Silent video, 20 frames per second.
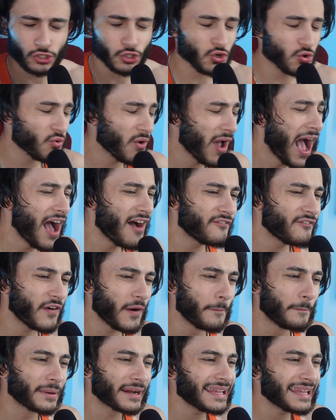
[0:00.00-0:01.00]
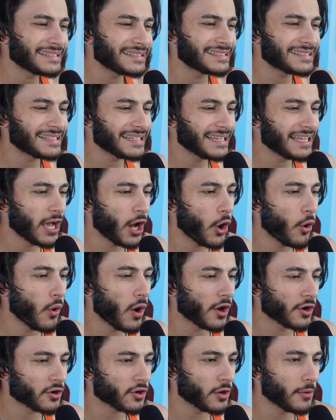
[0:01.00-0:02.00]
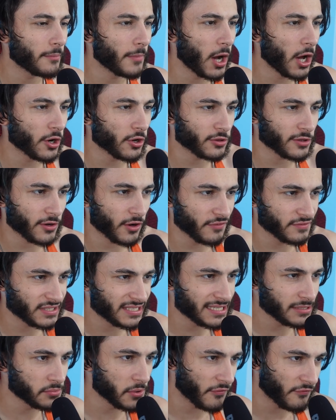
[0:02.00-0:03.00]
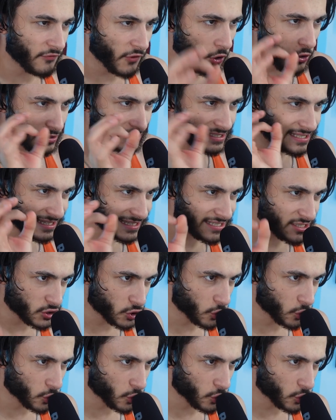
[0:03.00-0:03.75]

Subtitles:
to Fabrizio Romano. They're obviously referring to this